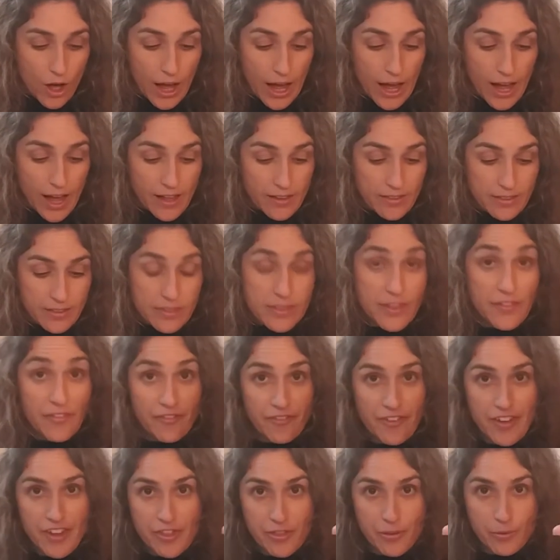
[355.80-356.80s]
And the
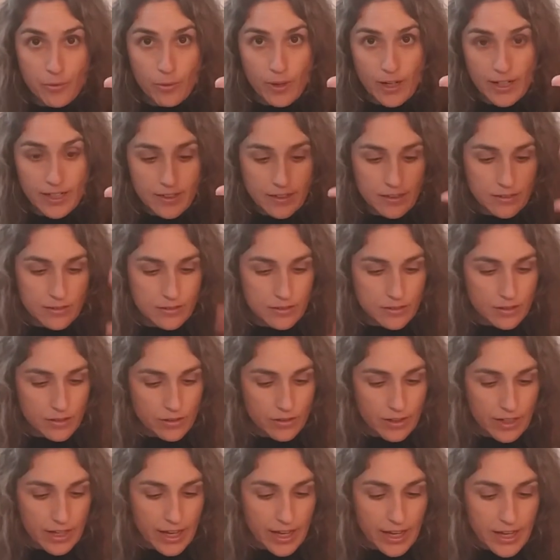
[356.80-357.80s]
fifth one,
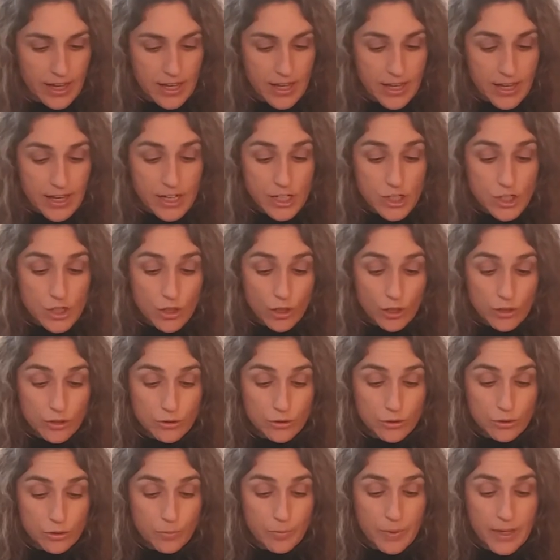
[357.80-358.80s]
okay, is
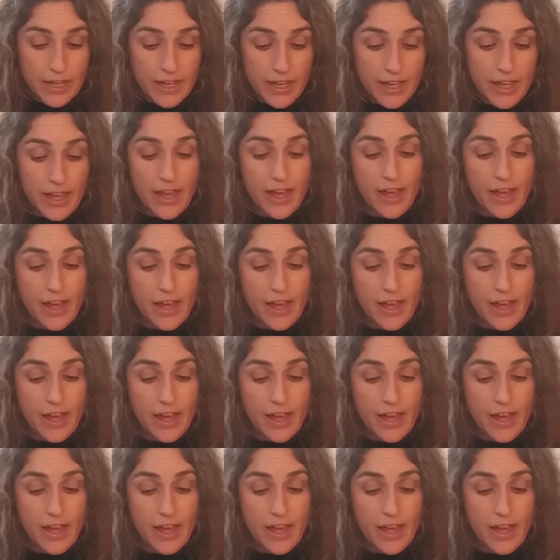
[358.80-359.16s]
going to be